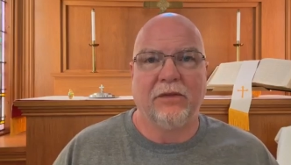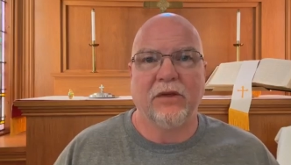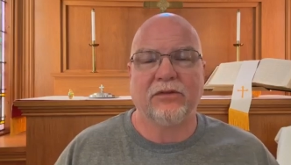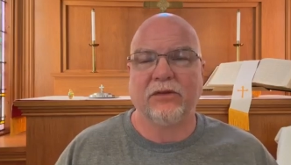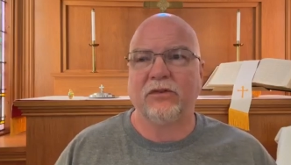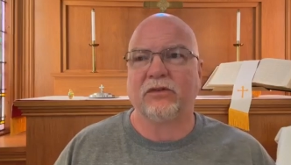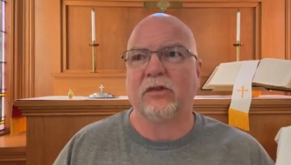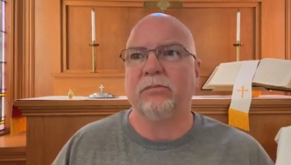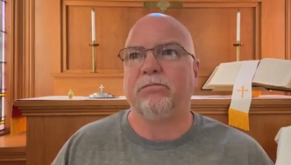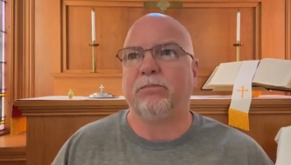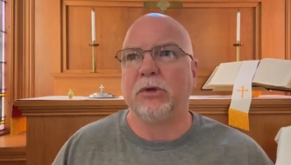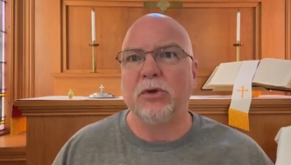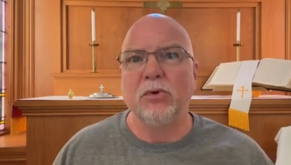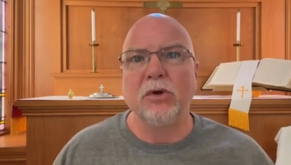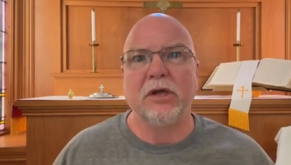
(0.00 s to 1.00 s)
And this is the
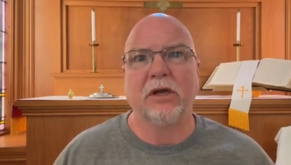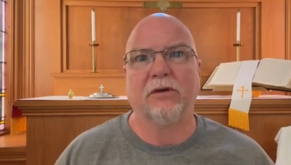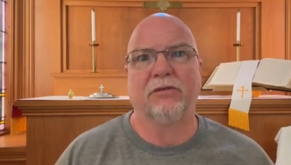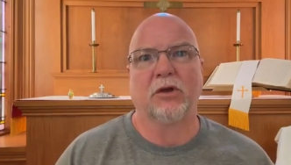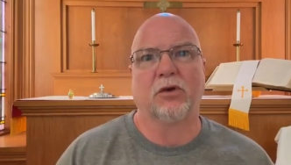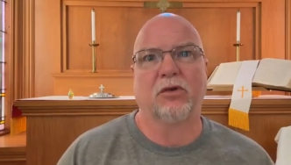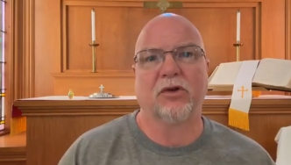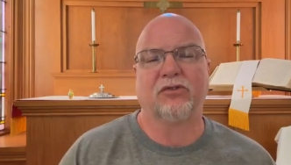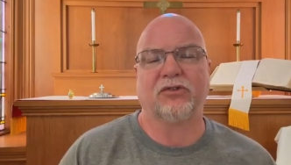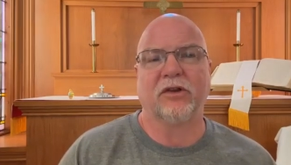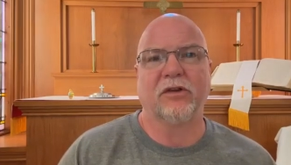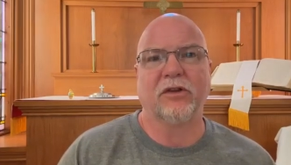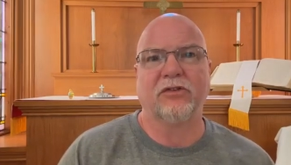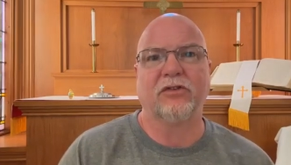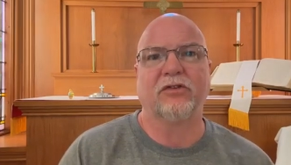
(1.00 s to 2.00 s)
beauty of the
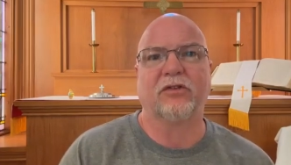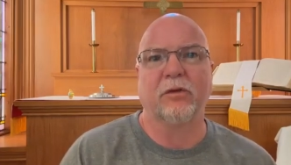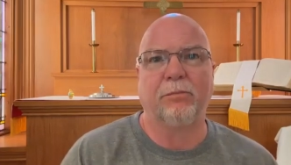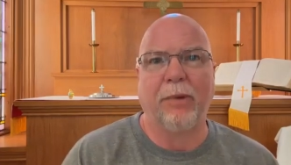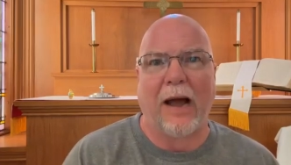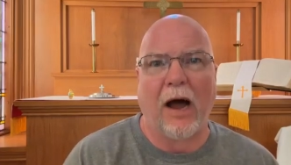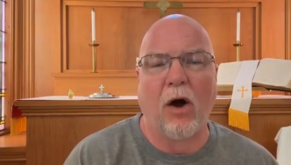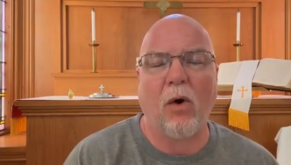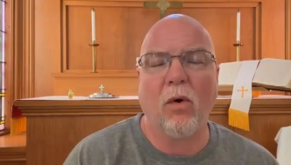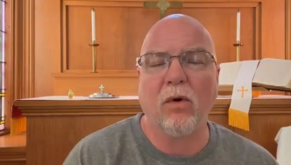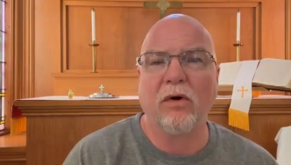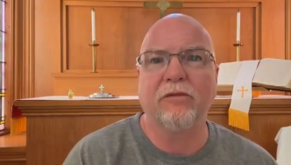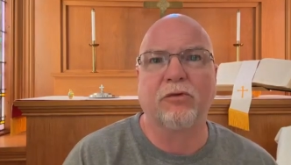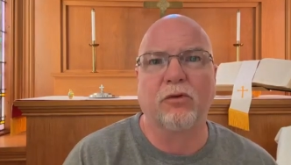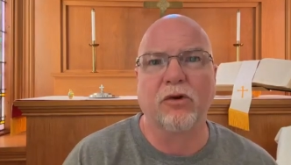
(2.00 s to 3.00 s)
Christian. This is the
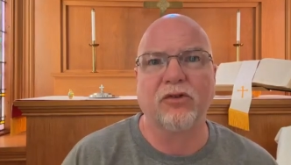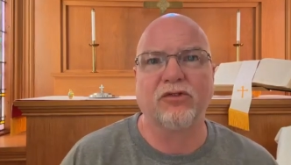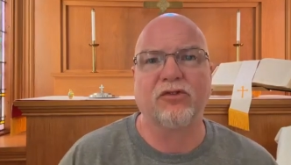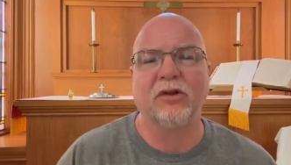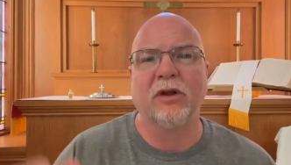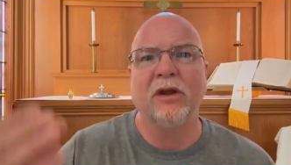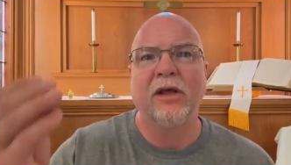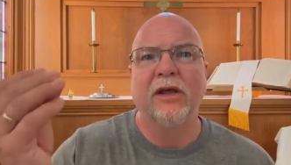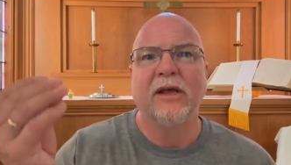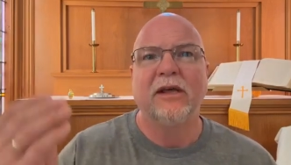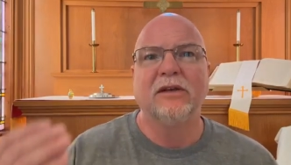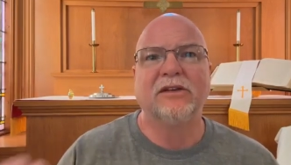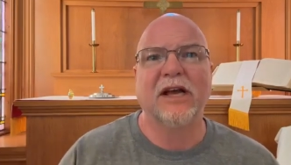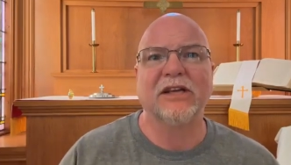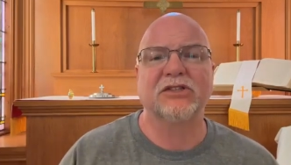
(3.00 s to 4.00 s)
power of Christian
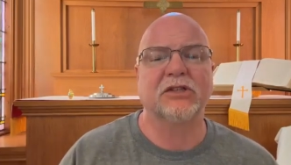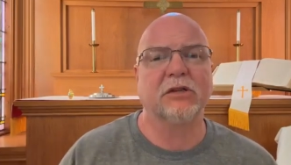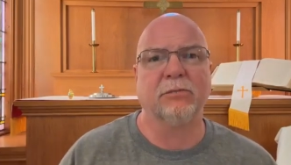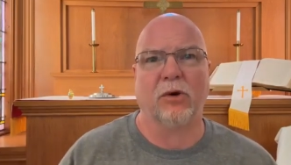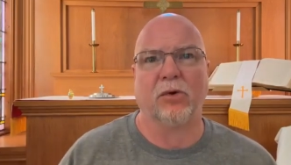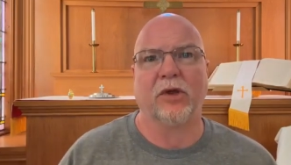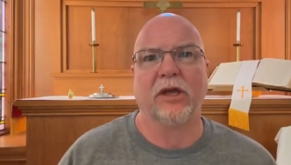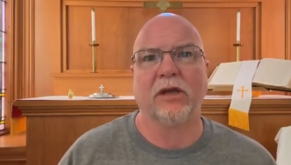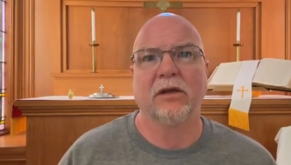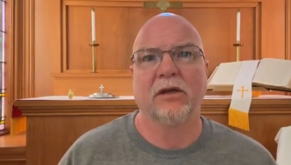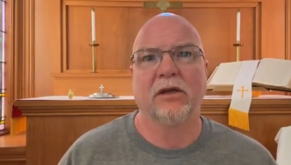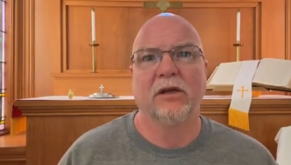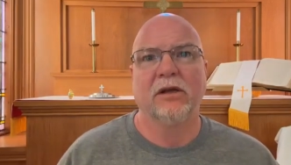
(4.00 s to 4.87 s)
testimony.